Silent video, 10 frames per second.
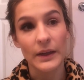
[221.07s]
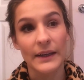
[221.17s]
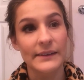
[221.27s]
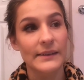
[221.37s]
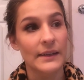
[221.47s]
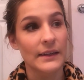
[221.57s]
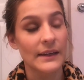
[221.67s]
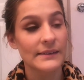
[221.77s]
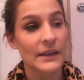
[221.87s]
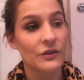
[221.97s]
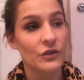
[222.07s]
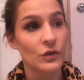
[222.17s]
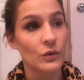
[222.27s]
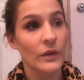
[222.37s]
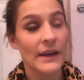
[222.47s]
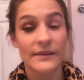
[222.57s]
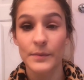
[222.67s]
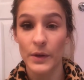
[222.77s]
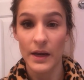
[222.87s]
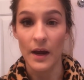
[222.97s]
Like I said, unless I do that
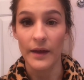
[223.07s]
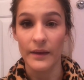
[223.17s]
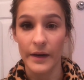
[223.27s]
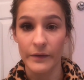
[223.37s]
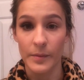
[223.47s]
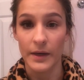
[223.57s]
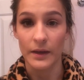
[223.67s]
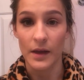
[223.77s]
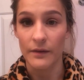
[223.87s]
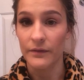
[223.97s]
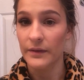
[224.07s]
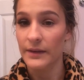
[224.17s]
smoky eye that everybody loved,